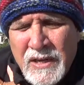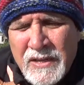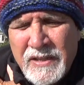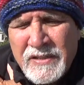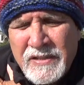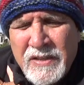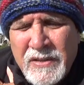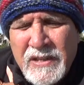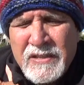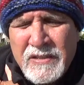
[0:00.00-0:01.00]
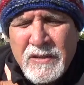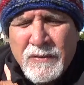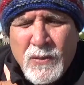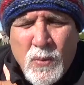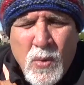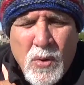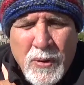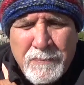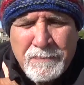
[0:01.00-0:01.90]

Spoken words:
in the Syrian civil war.